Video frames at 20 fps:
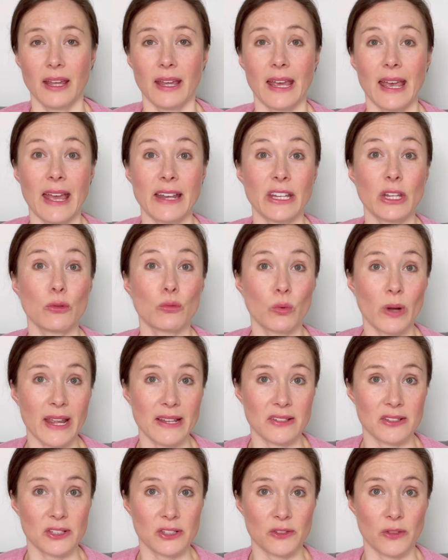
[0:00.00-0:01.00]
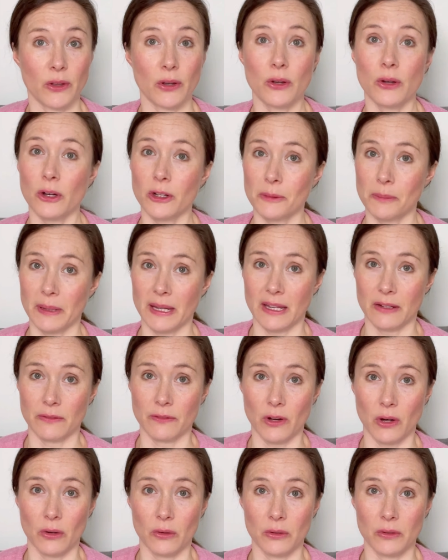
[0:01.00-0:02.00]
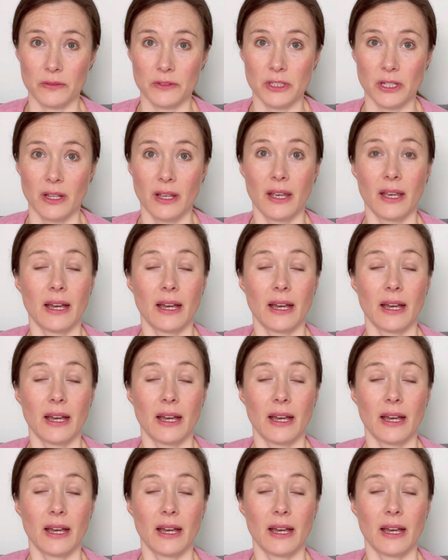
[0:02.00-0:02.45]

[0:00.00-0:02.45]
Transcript: any risks that could be involved,